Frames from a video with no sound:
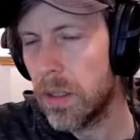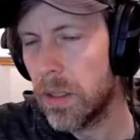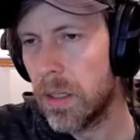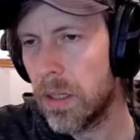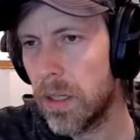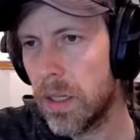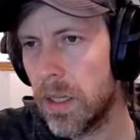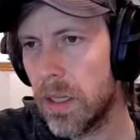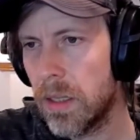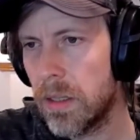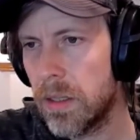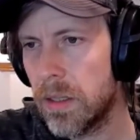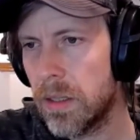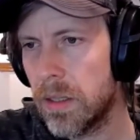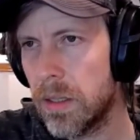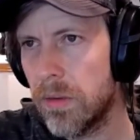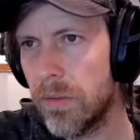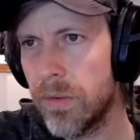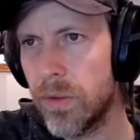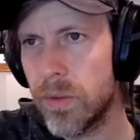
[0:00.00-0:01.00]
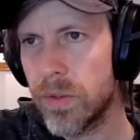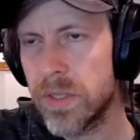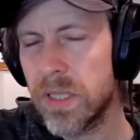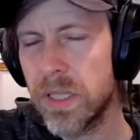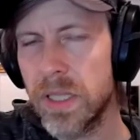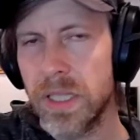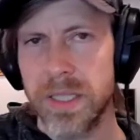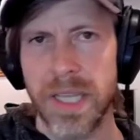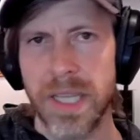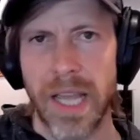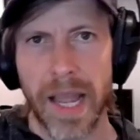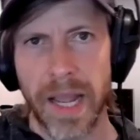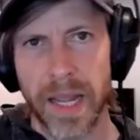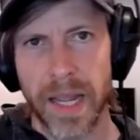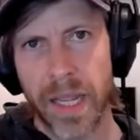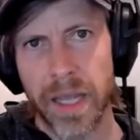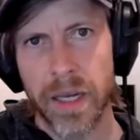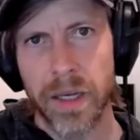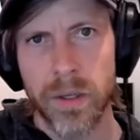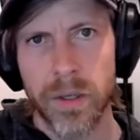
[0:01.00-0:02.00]
And if you see the tag
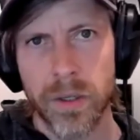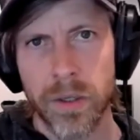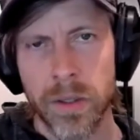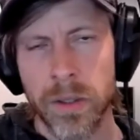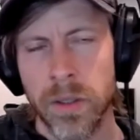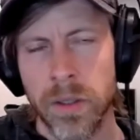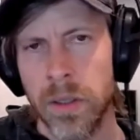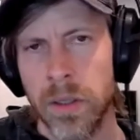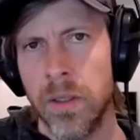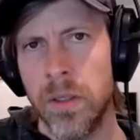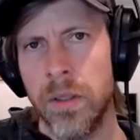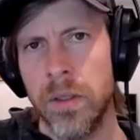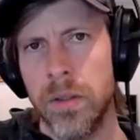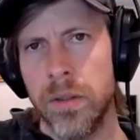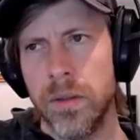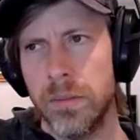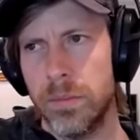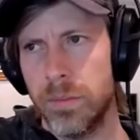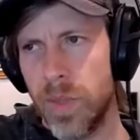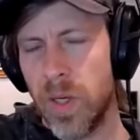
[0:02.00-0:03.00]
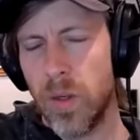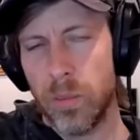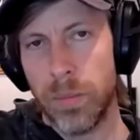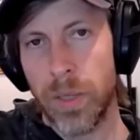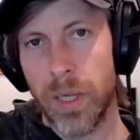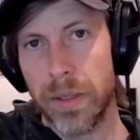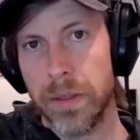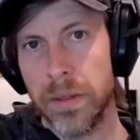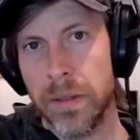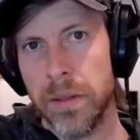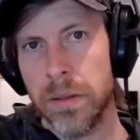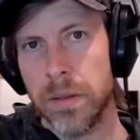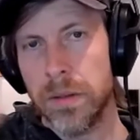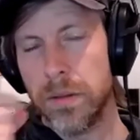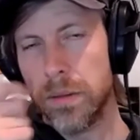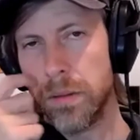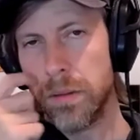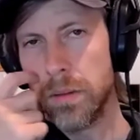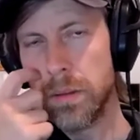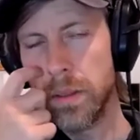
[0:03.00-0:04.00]
editor, button
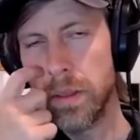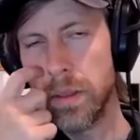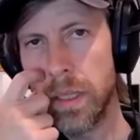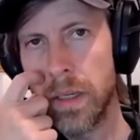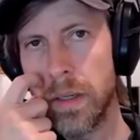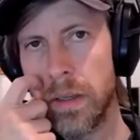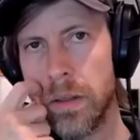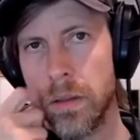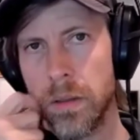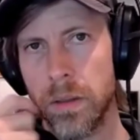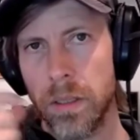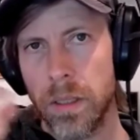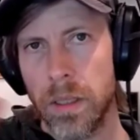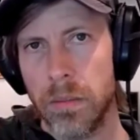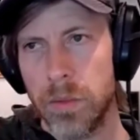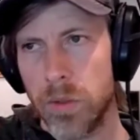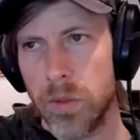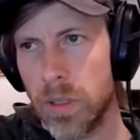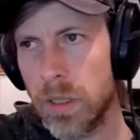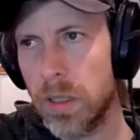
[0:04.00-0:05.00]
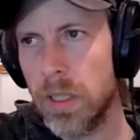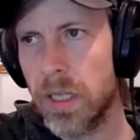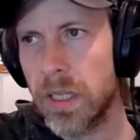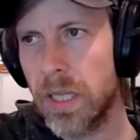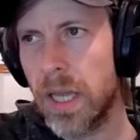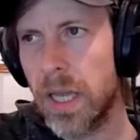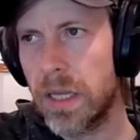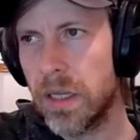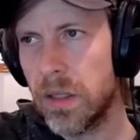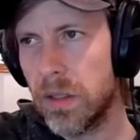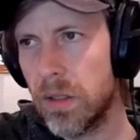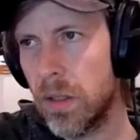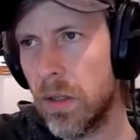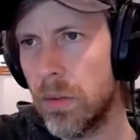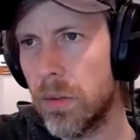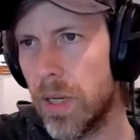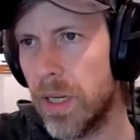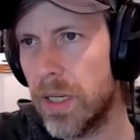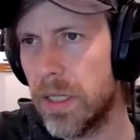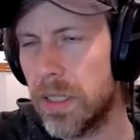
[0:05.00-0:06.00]
there, you can click that and you can go
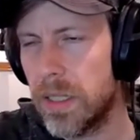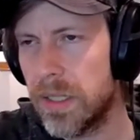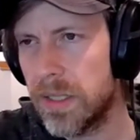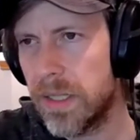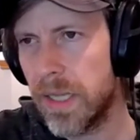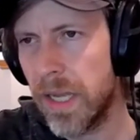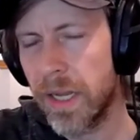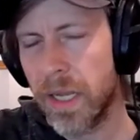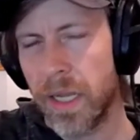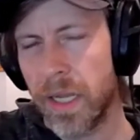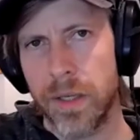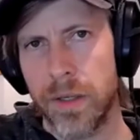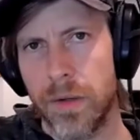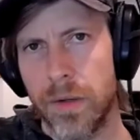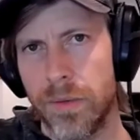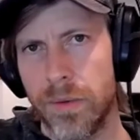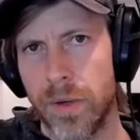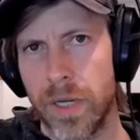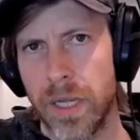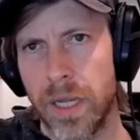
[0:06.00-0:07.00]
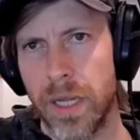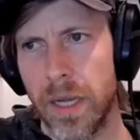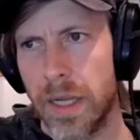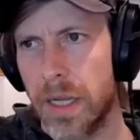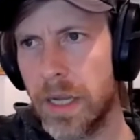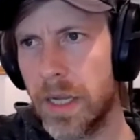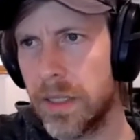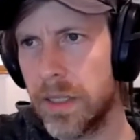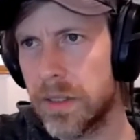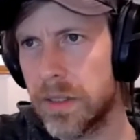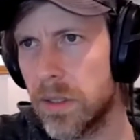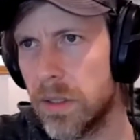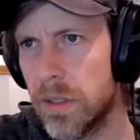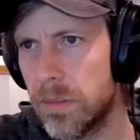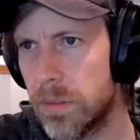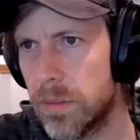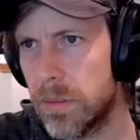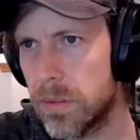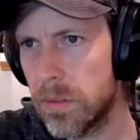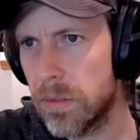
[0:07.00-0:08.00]
right into the tag editor for any iGuide and
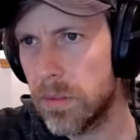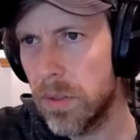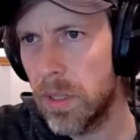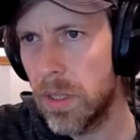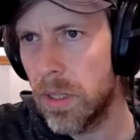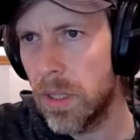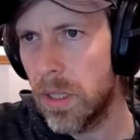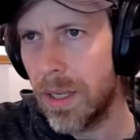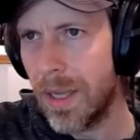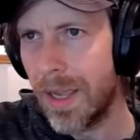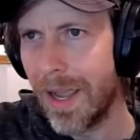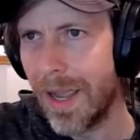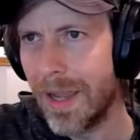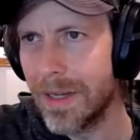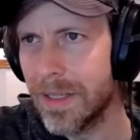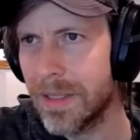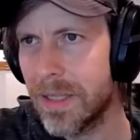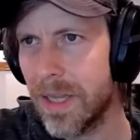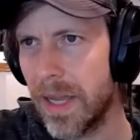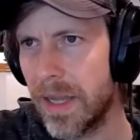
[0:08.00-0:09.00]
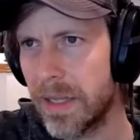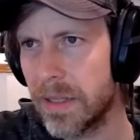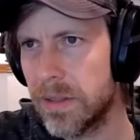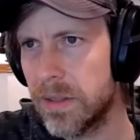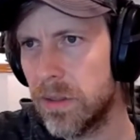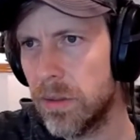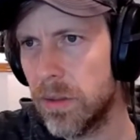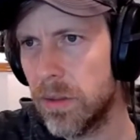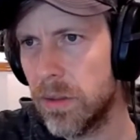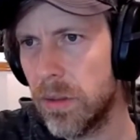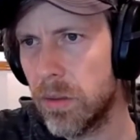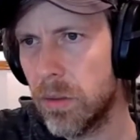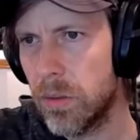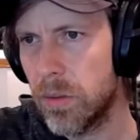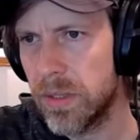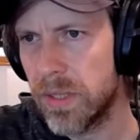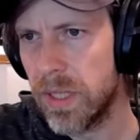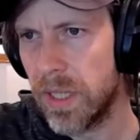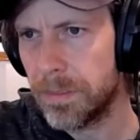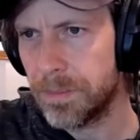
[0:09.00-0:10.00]
start adding tags to it. How cool
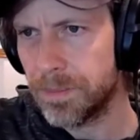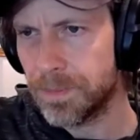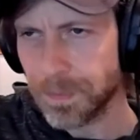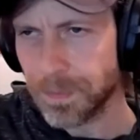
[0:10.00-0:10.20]
is that?